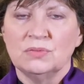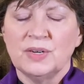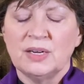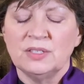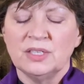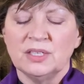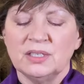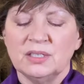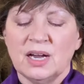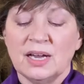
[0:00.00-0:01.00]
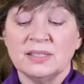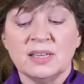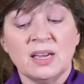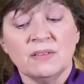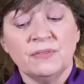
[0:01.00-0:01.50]
found in
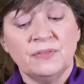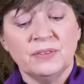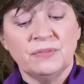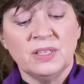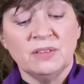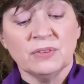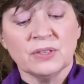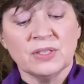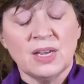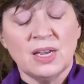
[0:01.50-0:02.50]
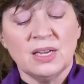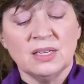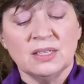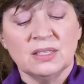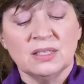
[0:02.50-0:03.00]
Isaiah 50, verse 8,